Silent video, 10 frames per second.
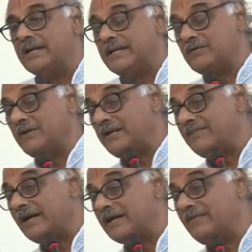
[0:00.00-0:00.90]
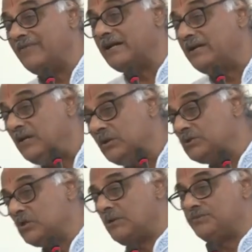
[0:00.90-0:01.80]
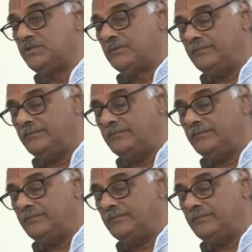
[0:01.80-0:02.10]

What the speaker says: It will give new jobs.